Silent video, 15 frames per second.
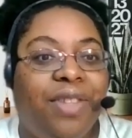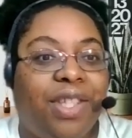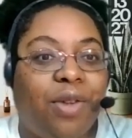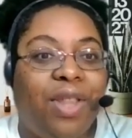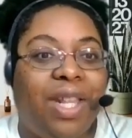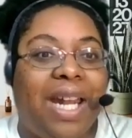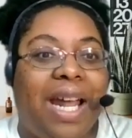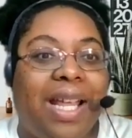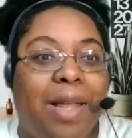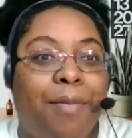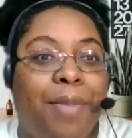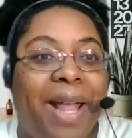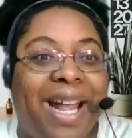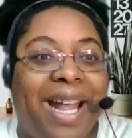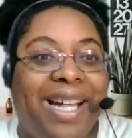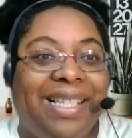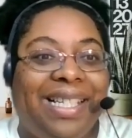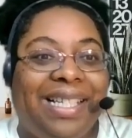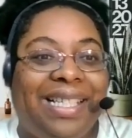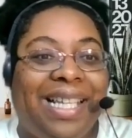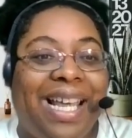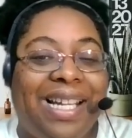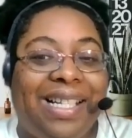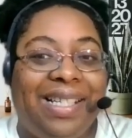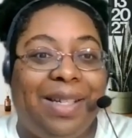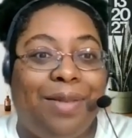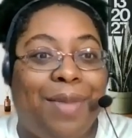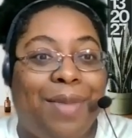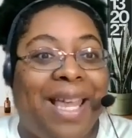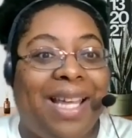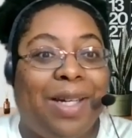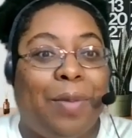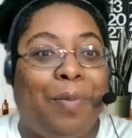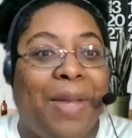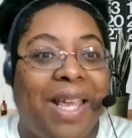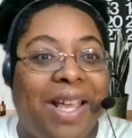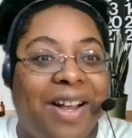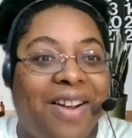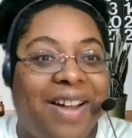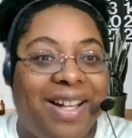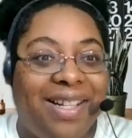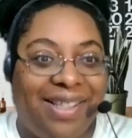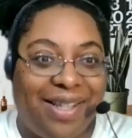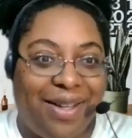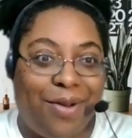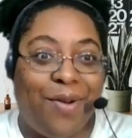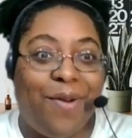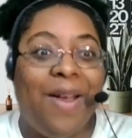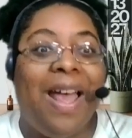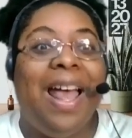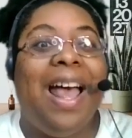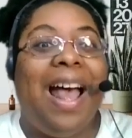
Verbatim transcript: so that I can pass a test to make it appear as though